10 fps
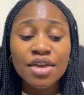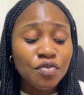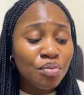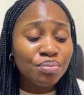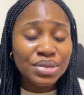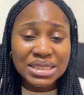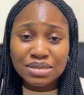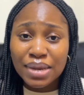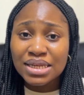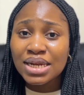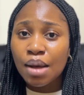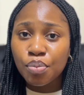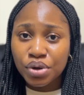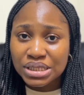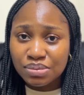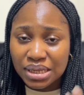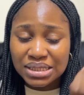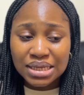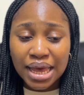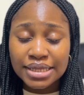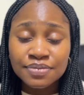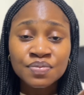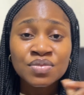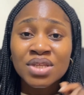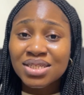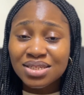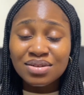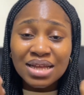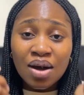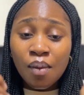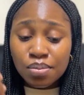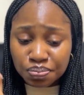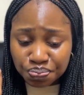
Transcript: even missed my nail appointment, guys. Till now,